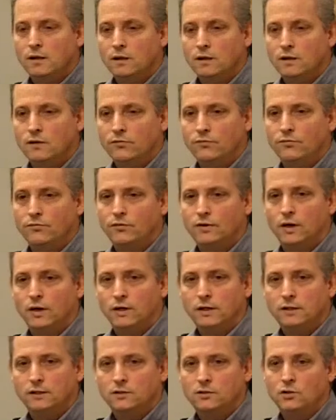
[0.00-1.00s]
If
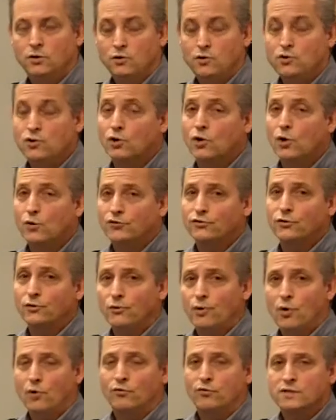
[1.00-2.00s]
you could
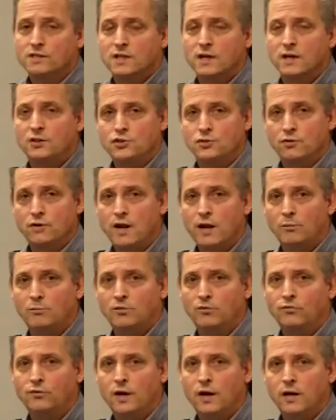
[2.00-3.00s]
also oversize your
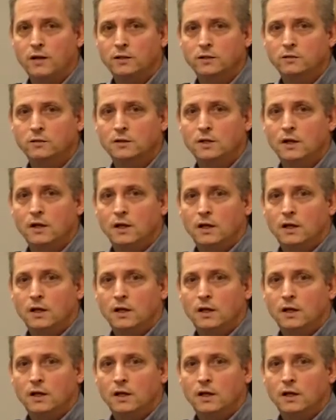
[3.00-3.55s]
amplifier